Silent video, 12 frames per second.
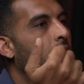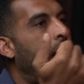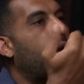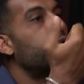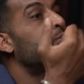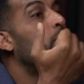
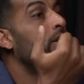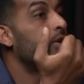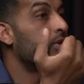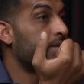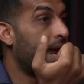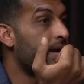how to
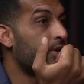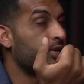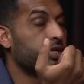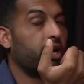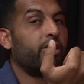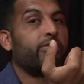understand
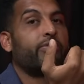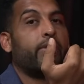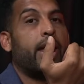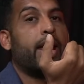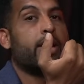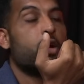yourself
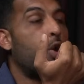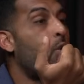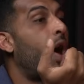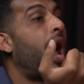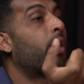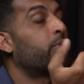and
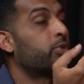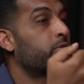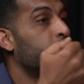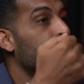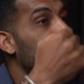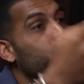know how
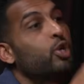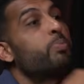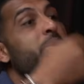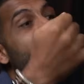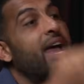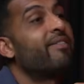you
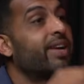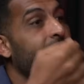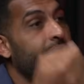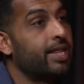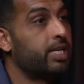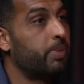should be
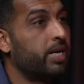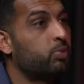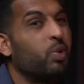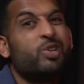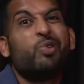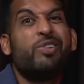navigating this space,
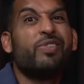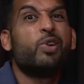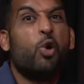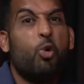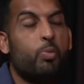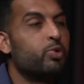what to even
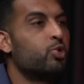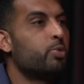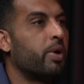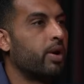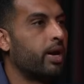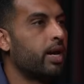do
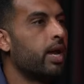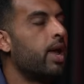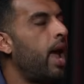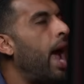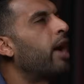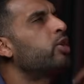about it.
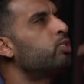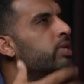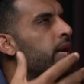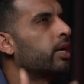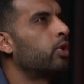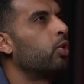How do you
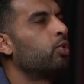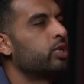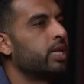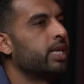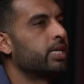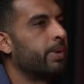set
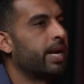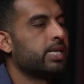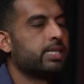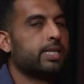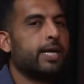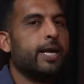goals in this
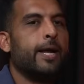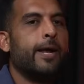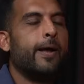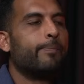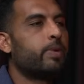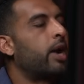space?
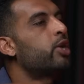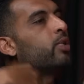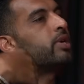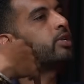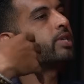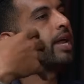How do
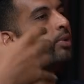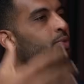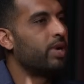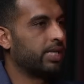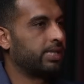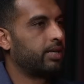you
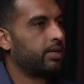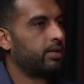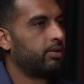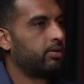understand risk?